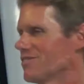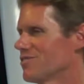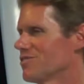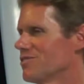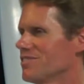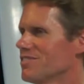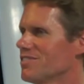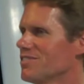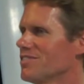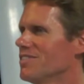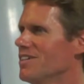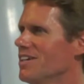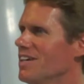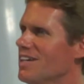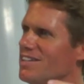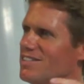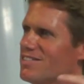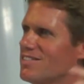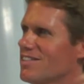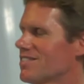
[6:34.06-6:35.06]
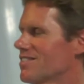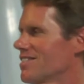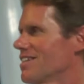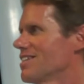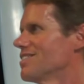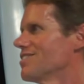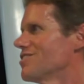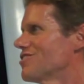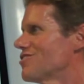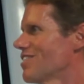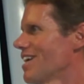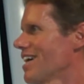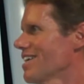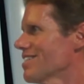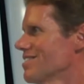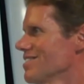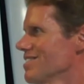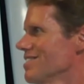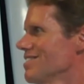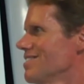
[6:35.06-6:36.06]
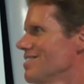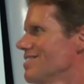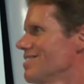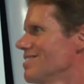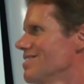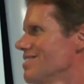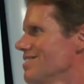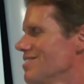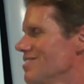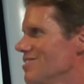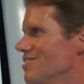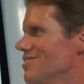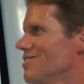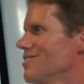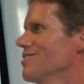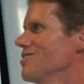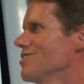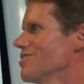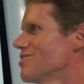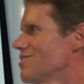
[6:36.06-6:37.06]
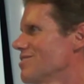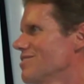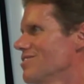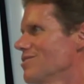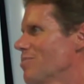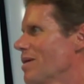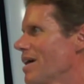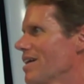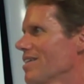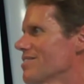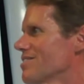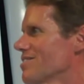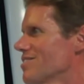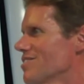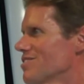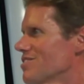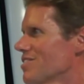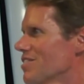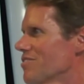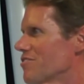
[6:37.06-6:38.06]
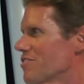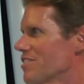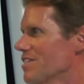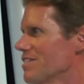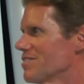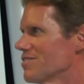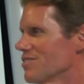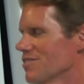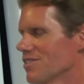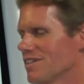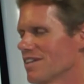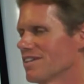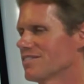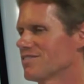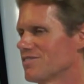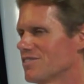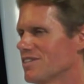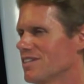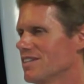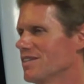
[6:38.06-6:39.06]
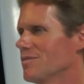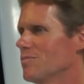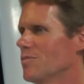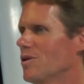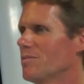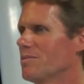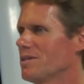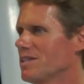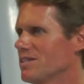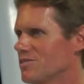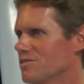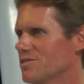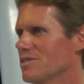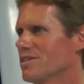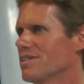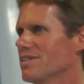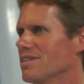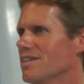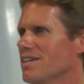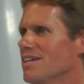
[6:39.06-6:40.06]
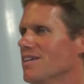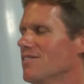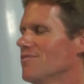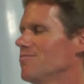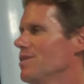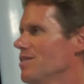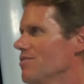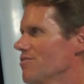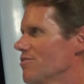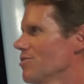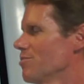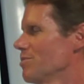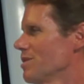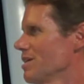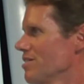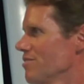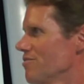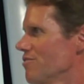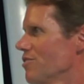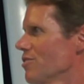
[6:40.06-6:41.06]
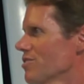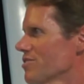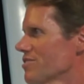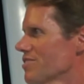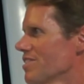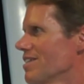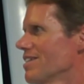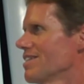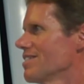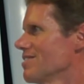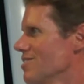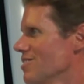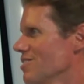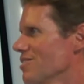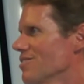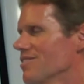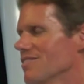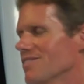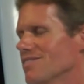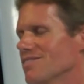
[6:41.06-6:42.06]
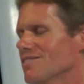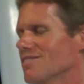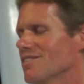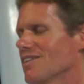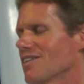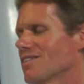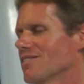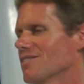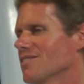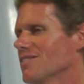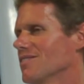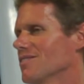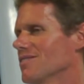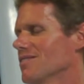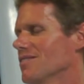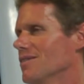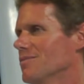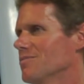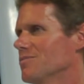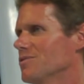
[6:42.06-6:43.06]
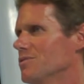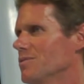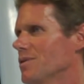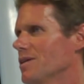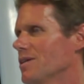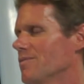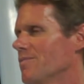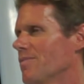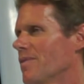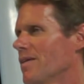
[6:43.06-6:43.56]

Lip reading: soon as you start to get distracted, your paddling's going to suffer, right? So unless you're in the moment being completely focused on it, you're not going to do well.